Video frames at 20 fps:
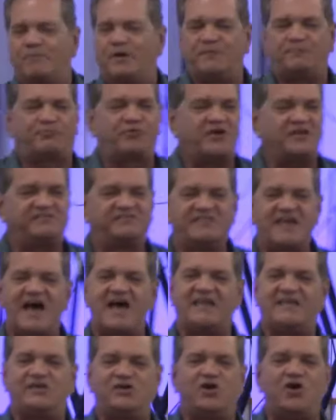But praise
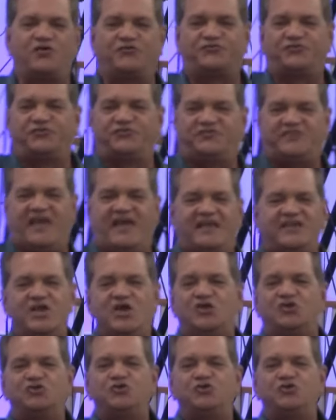God, He also said,